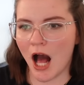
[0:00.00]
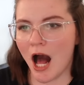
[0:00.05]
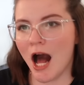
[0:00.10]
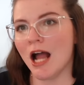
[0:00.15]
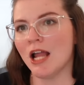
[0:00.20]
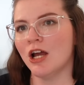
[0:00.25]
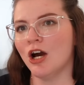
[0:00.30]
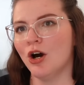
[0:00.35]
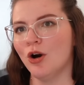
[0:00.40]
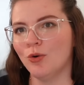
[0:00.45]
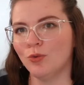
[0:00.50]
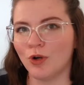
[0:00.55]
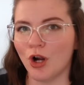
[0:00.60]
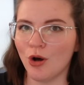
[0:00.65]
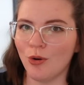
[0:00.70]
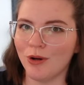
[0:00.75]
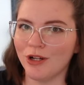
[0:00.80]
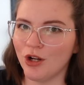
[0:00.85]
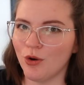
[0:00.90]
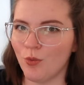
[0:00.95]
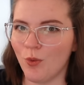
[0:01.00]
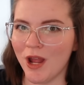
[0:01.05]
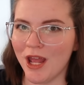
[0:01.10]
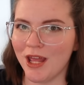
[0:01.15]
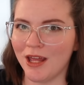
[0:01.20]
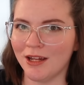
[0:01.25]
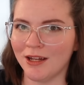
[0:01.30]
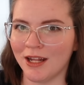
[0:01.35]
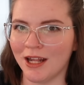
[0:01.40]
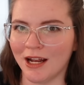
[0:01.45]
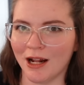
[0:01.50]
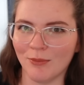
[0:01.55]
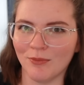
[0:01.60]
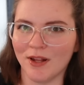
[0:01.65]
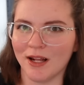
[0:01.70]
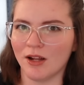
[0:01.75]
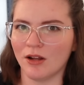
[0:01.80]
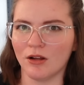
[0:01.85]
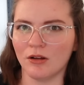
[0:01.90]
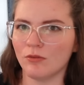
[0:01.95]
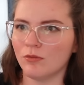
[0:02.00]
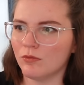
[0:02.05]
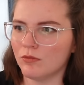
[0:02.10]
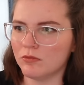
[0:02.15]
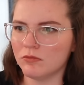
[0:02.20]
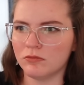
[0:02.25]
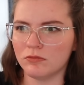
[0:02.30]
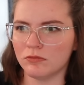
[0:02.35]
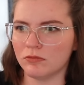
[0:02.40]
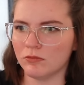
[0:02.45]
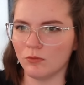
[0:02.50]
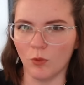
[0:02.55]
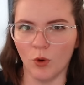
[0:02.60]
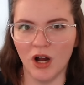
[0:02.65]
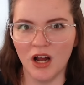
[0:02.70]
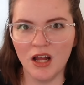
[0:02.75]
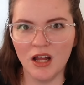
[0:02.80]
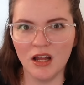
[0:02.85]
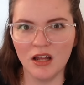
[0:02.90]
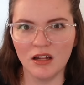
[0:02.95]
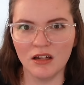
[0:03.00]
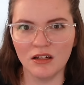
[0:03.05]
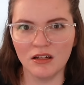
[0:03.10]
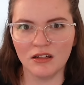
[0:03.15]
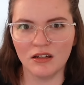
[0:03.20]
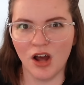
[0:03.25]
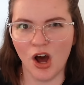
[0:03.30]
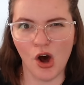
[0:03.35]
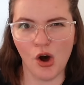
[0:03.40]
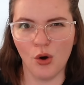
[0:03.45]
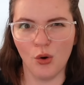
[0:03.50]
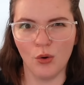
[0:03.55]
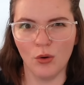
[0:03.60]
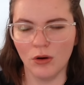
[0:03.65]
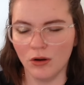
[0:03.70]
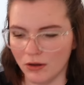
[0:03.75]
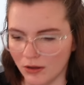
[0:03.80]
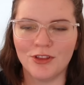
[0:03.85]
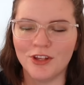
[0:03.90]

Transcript: I owe Rowan a win. And I'm like, what? No?